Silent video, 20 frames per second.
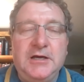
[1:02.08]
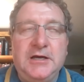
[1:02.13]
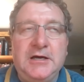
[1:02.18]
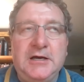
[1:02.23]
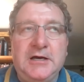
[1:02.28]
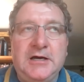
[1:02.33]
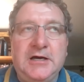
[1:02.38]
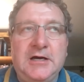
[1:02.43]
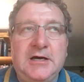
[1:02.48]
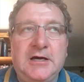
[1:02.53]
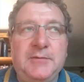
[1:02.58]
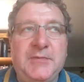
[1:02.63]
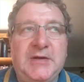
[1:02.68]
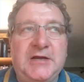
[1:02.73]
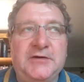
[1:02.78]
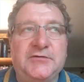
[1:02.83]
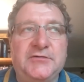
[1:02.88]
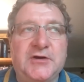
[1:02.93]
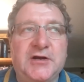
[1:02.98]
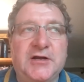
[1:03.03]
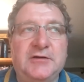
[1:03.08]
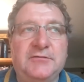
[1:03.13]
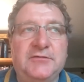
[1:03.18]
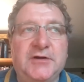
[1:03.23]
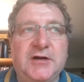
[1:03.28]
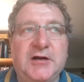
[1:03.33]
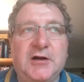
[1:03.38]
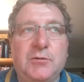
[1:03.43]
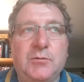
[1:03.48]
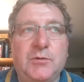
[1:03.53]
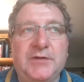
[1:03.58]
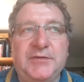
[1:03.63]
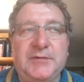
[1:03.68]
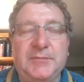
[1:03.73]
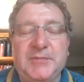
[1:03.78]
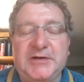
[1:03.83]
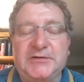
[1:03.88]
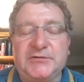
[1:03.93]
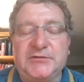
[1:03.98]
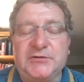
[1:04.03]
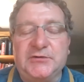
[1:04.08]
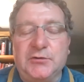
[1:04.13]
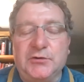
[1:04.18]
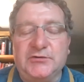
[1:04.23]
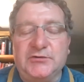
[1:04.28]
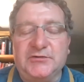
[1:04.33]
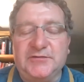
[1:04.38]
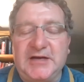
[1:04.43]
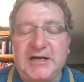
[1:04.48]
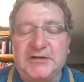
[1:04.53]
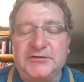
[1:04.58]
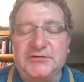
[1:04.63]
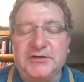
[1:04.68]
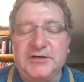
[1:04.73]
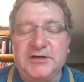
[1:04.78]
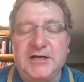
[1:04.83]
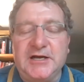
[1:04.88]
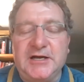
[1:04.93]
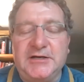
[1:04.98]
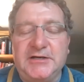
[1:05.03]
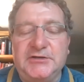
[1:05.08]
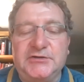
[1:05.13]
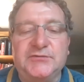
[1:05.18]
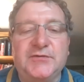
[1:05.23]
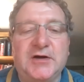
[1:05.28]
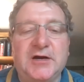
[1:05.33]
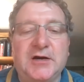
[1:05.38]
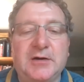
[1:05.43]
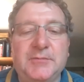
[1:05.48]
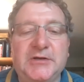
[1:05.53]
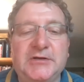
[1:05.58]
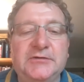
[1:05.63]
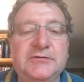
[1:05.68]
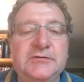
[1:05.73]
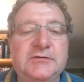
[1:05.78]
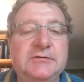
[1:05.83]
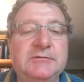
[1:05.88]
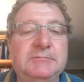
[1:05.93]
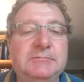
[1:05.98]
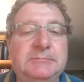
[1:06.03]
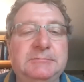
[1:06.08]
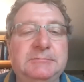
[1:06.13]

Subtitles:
and trying to figure out what the best course of action on each farm is.